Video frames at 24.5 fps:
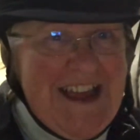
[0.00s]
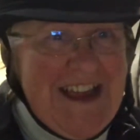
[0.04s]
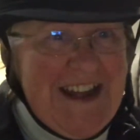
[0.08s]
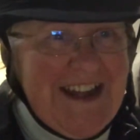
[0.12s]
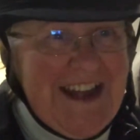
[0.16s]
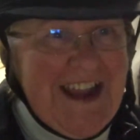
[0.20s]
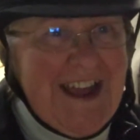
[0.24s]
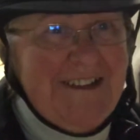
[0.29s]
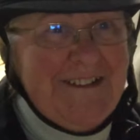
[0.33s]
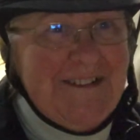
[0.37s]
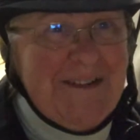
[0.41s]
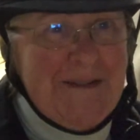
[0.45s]

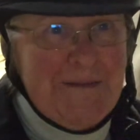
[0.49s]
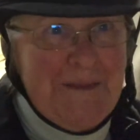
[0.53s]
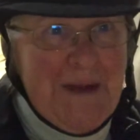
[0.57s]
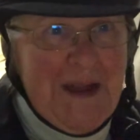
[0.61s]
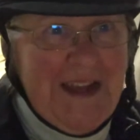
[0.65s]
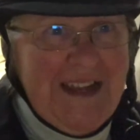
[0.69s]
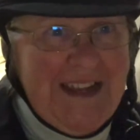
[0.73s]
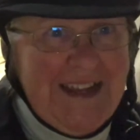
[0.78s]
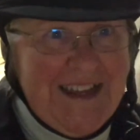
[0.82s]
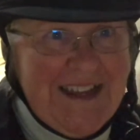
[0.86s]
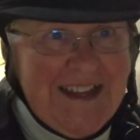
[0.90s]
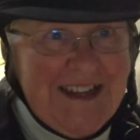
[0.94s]
now at
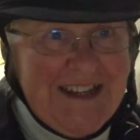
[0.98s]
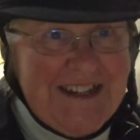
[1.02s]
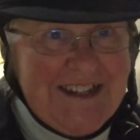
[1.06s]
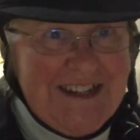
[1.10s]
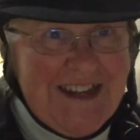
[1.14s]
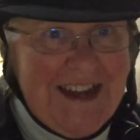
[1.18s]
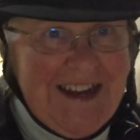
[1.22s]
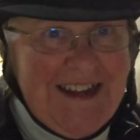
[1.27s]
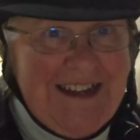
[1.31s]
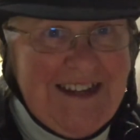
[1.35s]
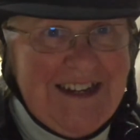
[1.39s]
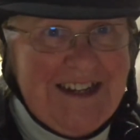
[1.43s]
my age,
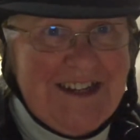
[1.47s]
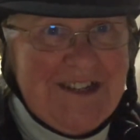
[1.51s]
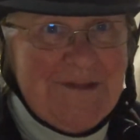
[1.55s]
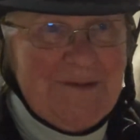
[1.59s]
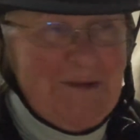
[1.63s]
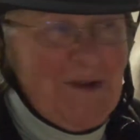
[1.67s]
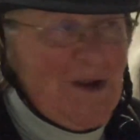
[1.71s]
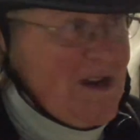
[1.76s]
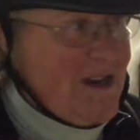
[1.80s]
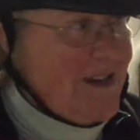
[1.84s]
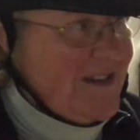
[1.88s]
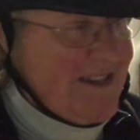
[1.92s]
I need to
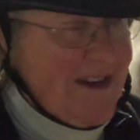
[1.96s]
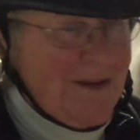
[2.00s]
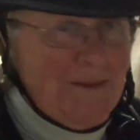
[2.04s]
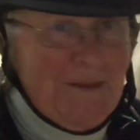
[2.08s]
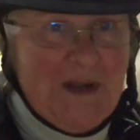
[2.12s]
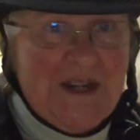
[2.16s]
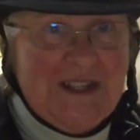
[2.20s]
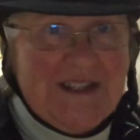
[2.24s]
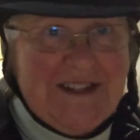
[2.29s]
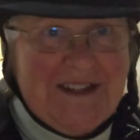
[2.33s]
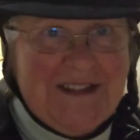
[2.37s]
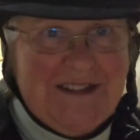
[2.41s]
walk 10
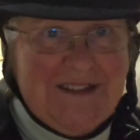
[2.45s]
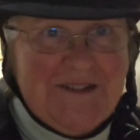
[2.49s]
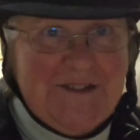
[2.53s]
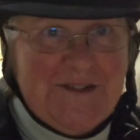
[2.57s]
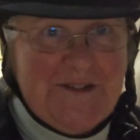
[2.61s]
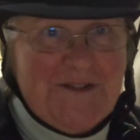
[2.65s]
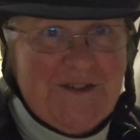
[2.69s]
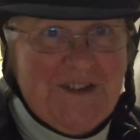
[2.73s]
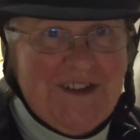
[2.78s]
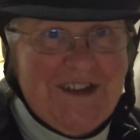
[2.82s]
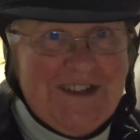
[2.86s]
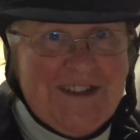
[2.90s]
minutes on a
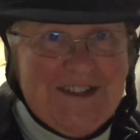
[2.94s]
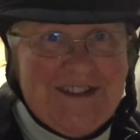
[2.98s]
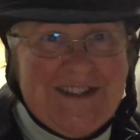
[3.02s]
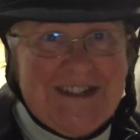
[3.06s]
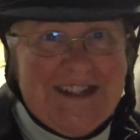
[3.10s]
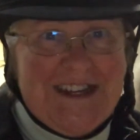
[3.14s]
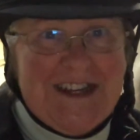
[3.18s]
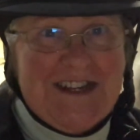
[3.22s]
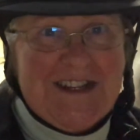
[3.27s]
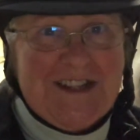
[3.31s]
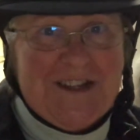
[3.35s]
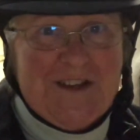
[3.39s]
loose rein just to
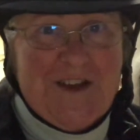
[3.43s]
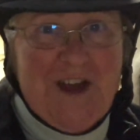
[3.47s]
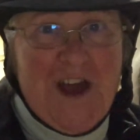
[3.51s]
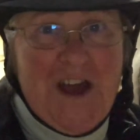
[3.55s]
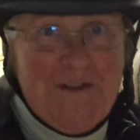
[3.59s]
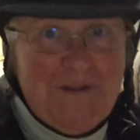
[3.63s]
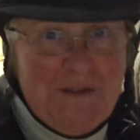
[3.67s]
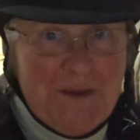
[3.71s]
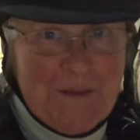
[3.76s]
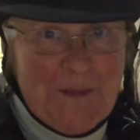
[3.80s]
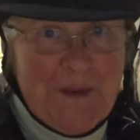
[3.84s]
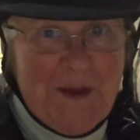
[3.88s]
get to the
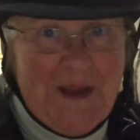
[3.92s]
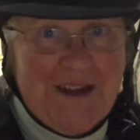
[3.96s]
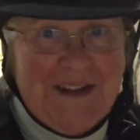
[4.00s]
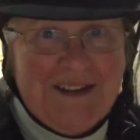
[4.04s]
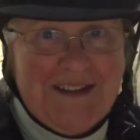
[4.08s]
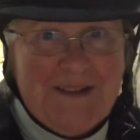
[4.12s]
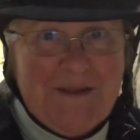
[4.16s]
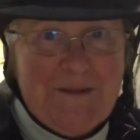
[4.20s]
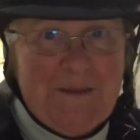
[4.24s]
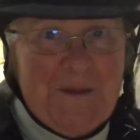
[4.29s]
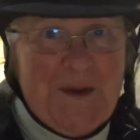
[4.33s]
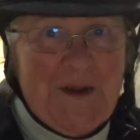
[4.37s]
coffee pot
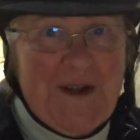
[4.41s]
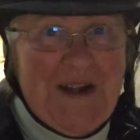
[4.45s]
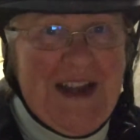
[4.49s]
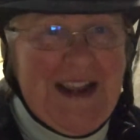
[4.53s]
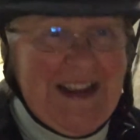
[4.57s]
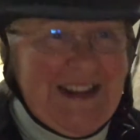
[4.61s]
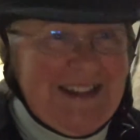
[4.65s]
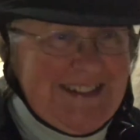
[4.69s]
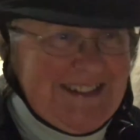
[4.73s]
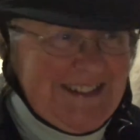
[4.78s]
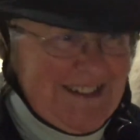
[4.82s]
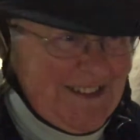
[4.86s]
in the
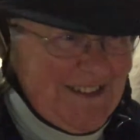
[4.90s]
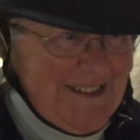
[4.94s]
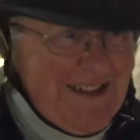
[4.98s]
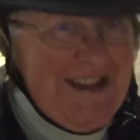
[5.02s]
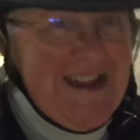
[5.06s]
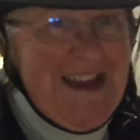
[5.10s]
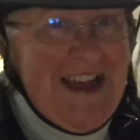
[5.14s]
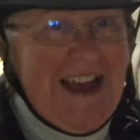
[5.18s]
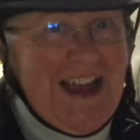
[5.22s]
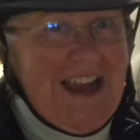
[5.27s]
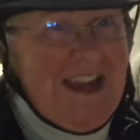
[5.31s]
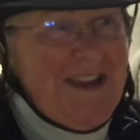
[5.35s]
morning. So
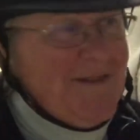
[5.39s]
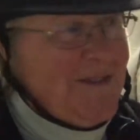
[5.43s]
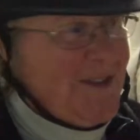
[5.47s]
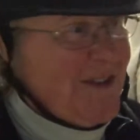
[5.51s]
I have a